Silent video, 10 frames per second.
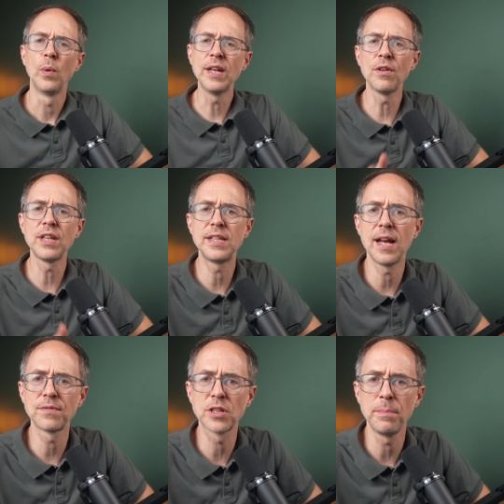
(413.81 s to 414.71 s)
We know that
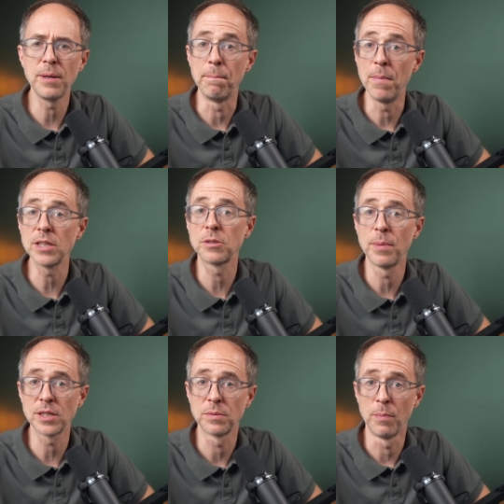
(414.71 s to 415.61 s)
devs can be much,
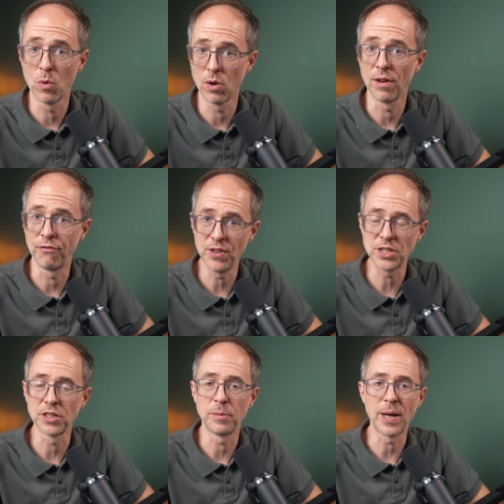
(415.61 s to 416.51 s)
much more
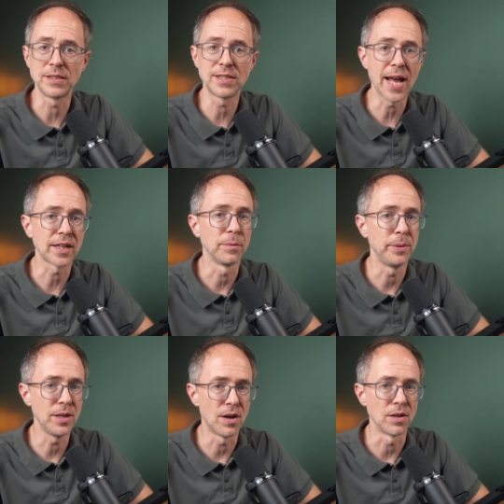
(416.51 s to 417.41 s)
efficient by stacking
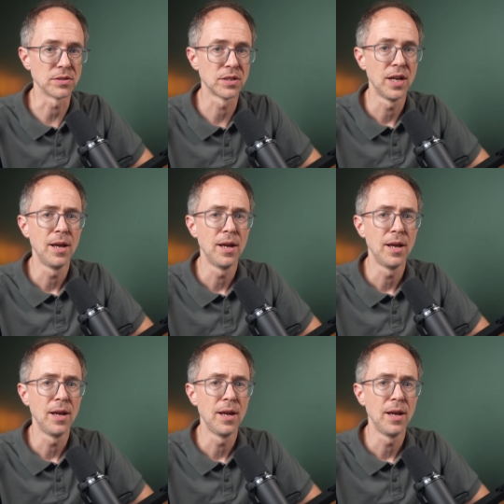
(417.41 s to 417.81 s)
PRs,